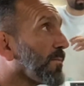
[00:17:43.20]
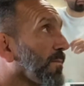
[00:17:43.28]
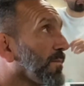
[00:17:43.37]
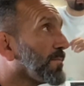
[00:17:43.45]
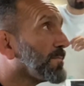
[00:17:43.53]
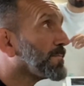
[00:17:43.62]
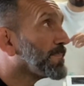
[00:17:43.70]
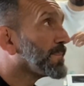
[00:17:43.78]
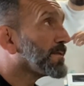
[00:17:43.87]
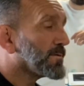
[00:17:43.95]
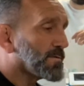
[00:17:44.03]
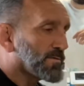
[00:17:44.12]
This is
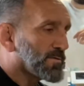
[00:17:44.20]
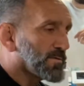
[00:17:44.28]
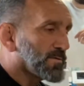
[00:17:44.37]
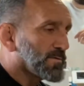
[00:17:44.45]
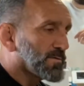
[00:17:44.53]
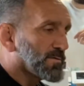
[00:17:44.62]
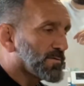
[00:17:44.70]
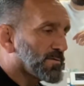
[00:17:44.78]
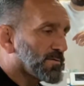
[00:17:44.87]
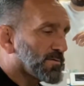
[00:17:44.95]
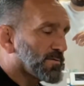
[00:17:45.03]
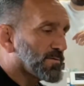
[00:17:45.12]
MMA right now, but
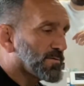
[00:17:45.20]
for